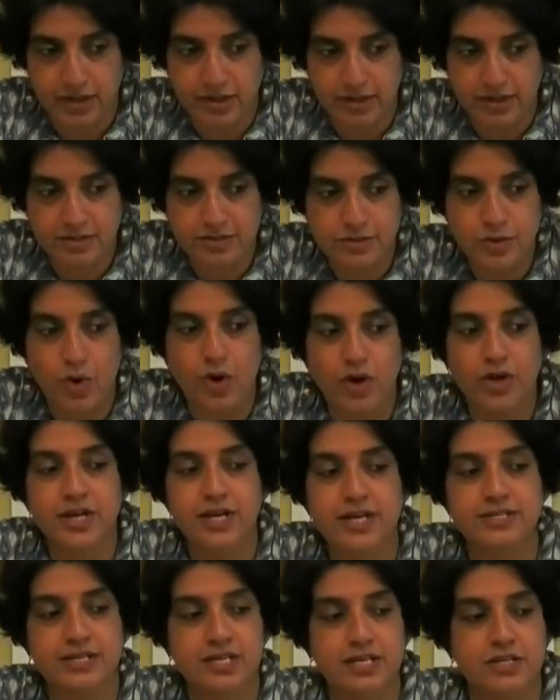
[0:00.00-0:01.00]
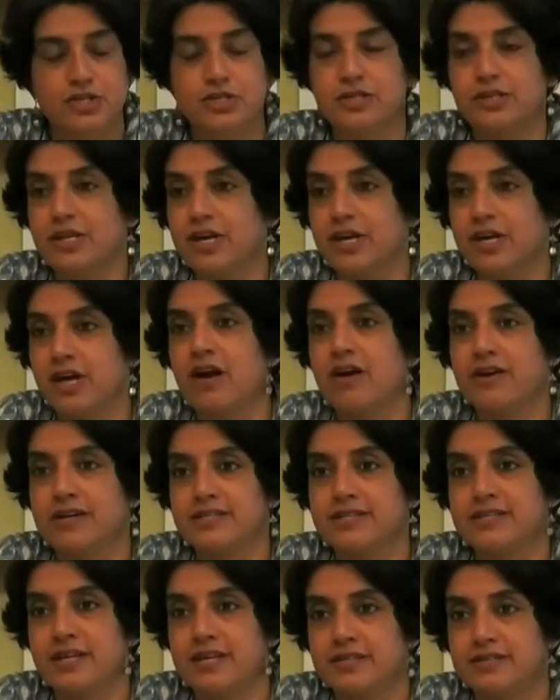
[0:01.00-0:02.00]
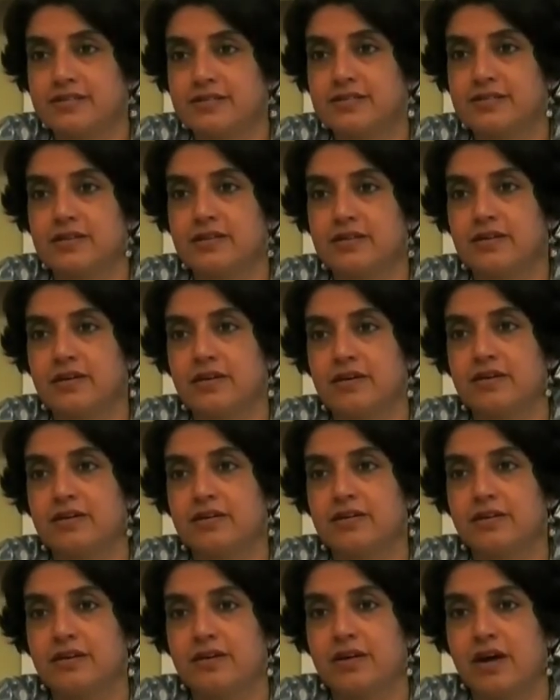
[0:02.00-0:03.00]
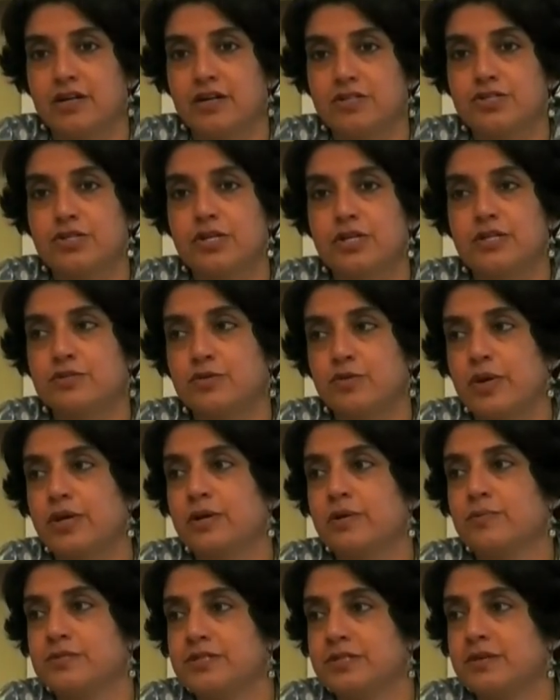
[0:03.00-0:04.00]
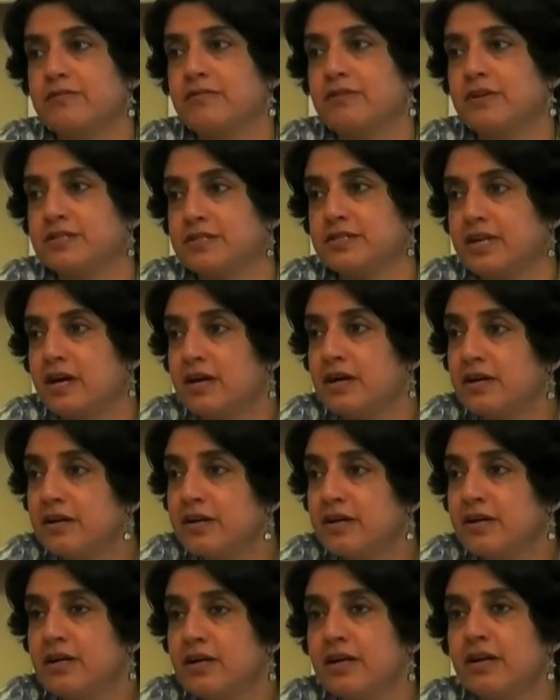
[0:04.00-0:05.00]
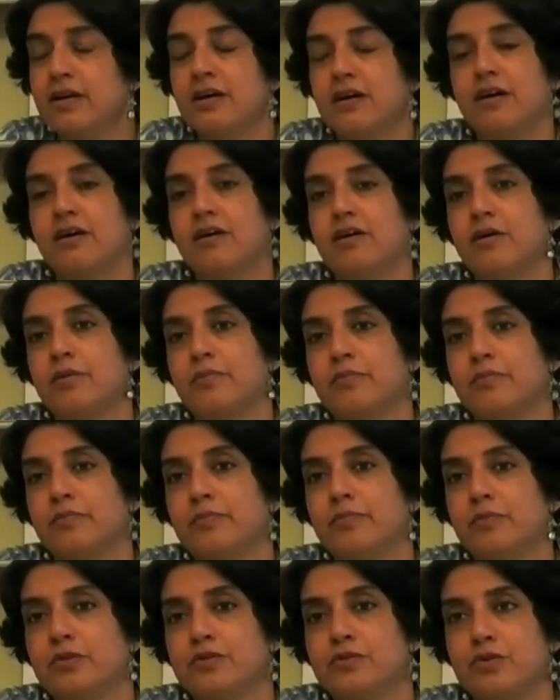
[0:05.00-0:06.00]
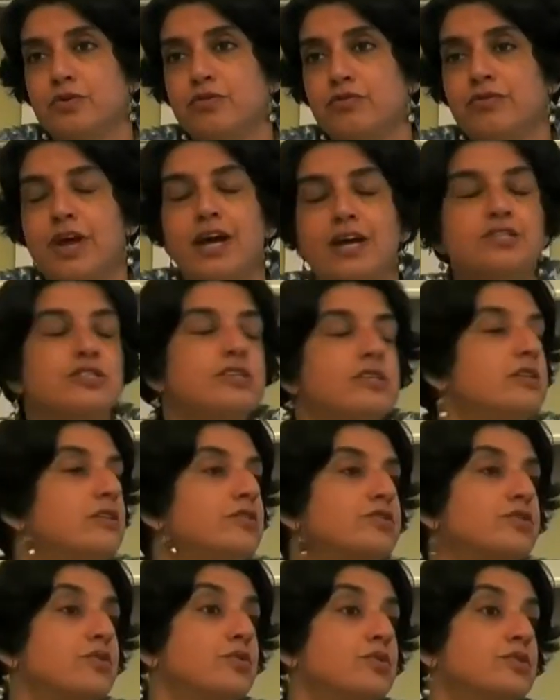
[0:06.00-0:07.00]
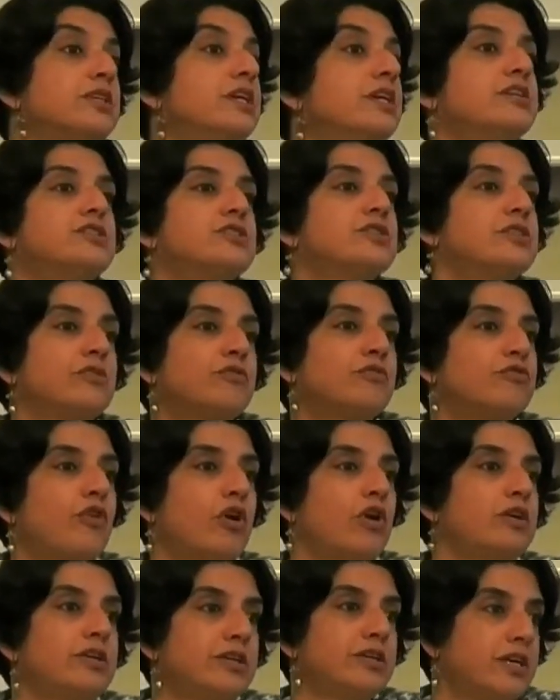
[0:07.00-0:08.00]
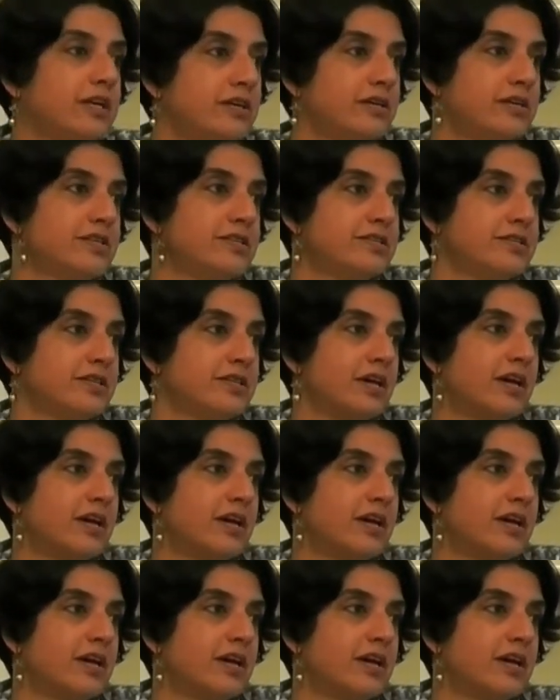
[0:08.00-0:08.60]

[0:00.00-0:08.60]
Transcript: This organization, the RSS, the Rashtriya Swayam Sevak Sangh, sort of National Association of Volunteers,